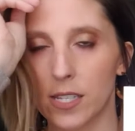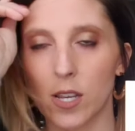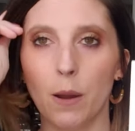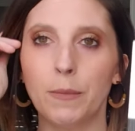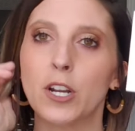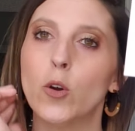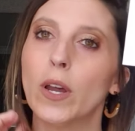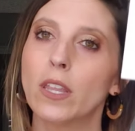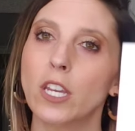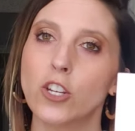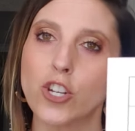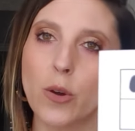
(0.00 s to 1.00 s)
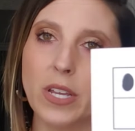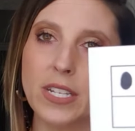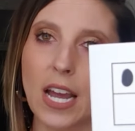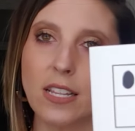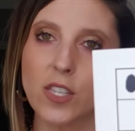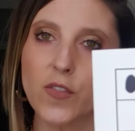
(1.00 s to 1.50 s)
So I'm going to quickly show the
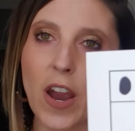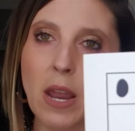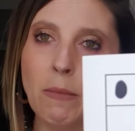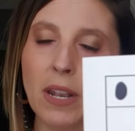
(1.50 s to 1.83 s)
tens frame,